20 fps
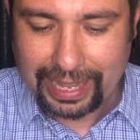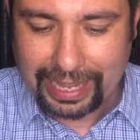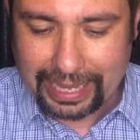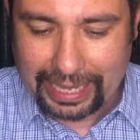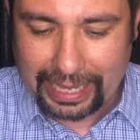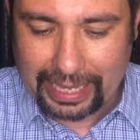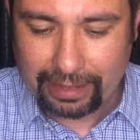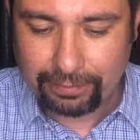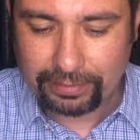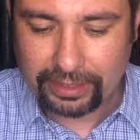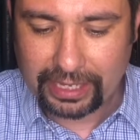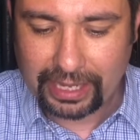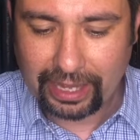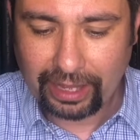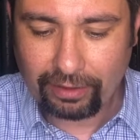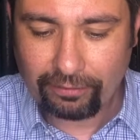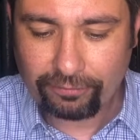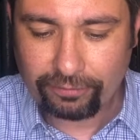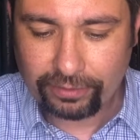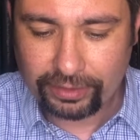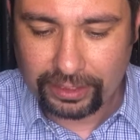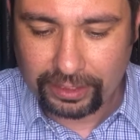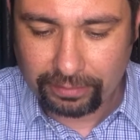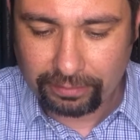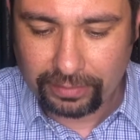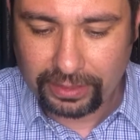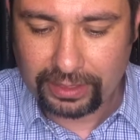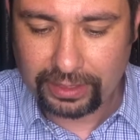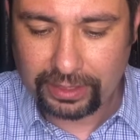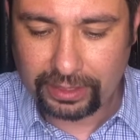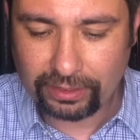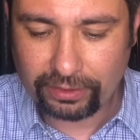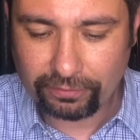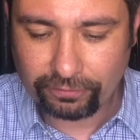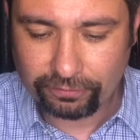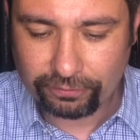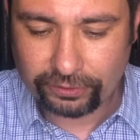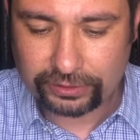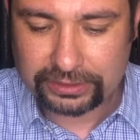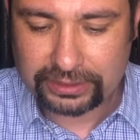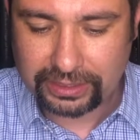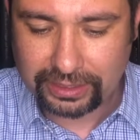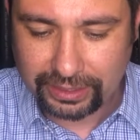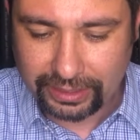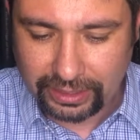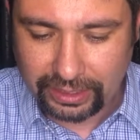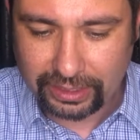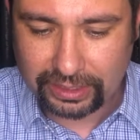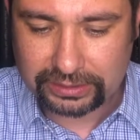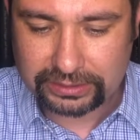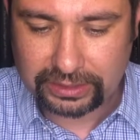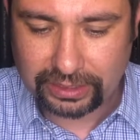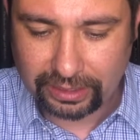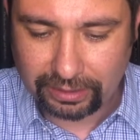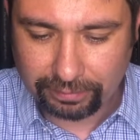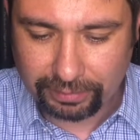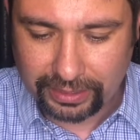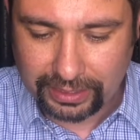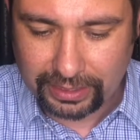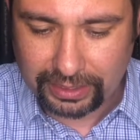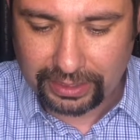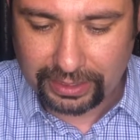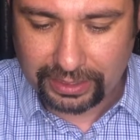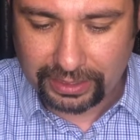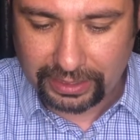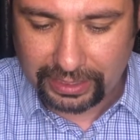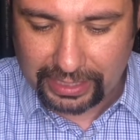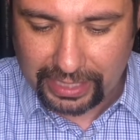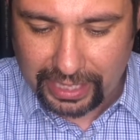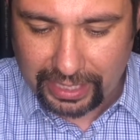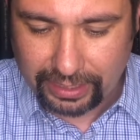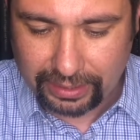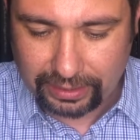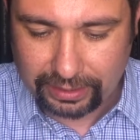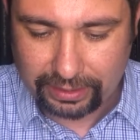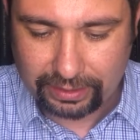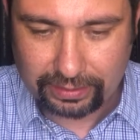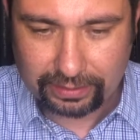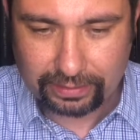I am the Alpha and the Omega, the first and the last, and the beginning and the end.